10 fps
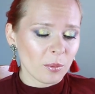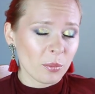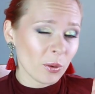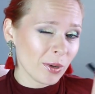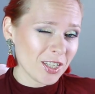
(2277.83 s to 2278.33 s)

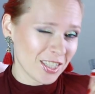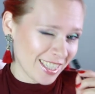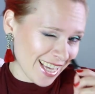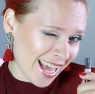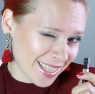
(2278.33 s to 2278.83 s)

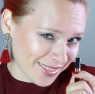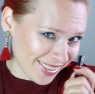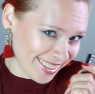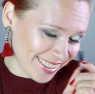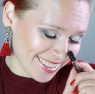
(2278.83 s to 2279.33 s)
Bewitching
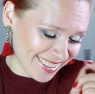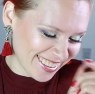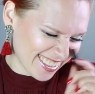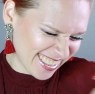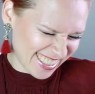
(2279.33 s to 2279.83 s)
Yasmin,
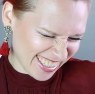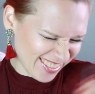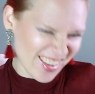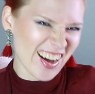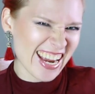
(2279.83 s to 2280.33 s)

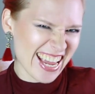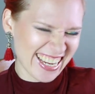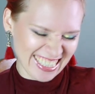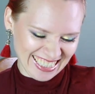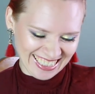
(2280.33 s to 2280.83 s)
still want it.
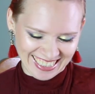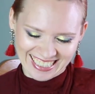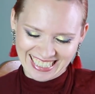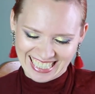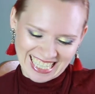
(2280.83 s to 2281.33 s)

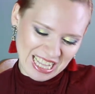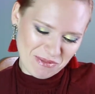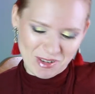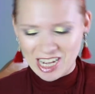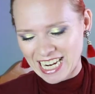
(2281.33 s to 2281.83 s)
Still
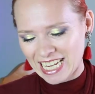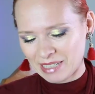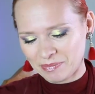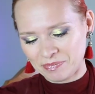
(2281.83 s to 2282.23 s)
want it.